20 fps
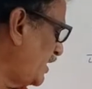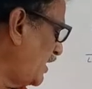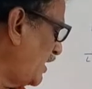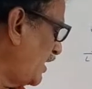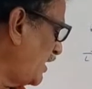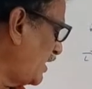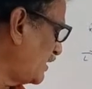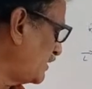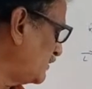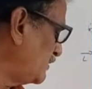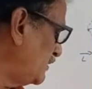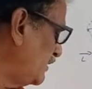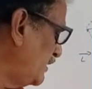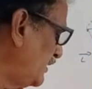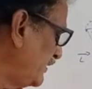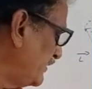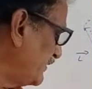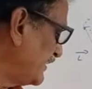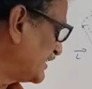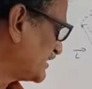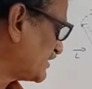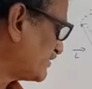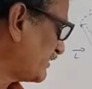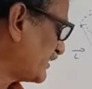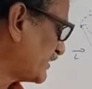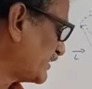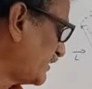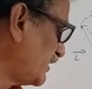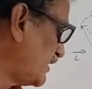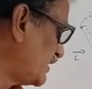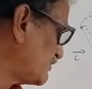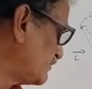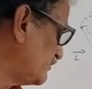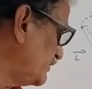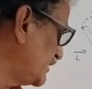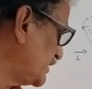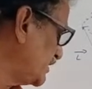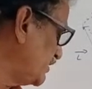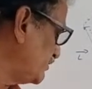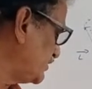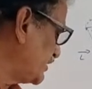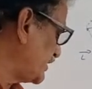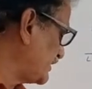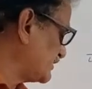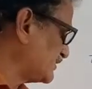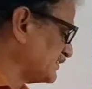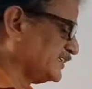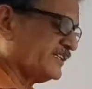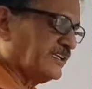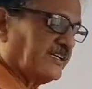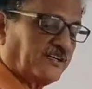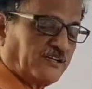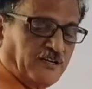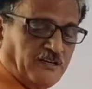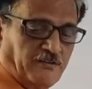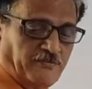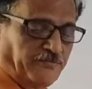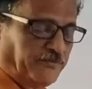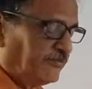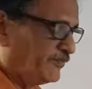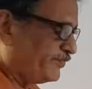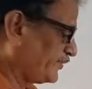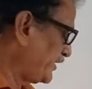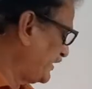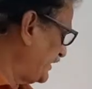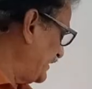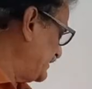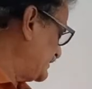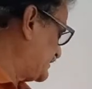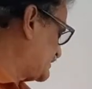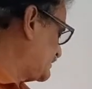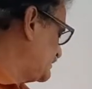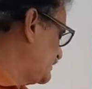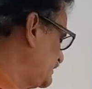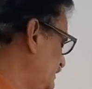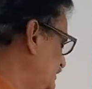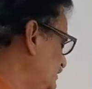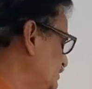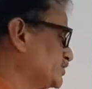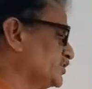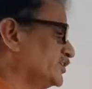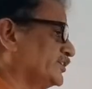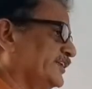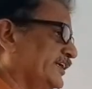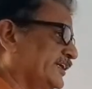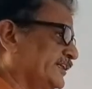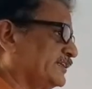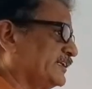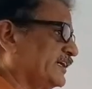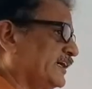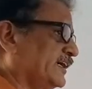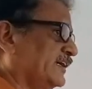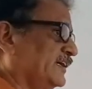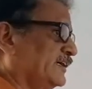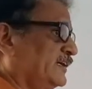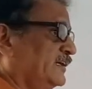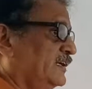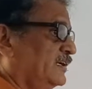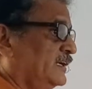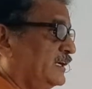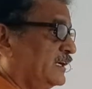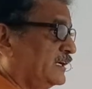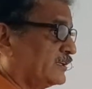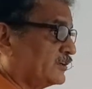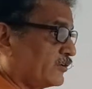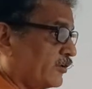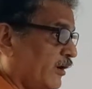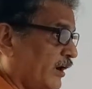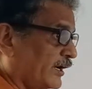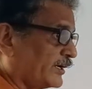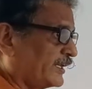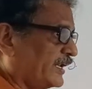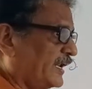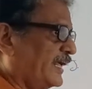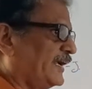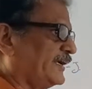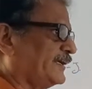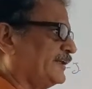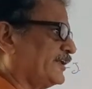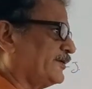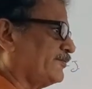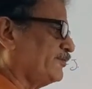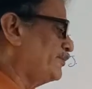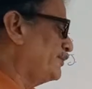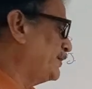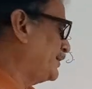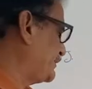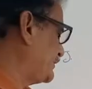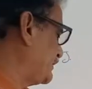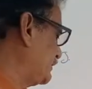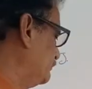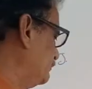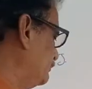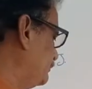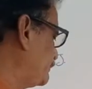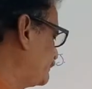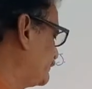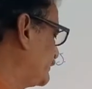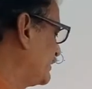all S vectors will give the resultant of S. So then the total angular momentum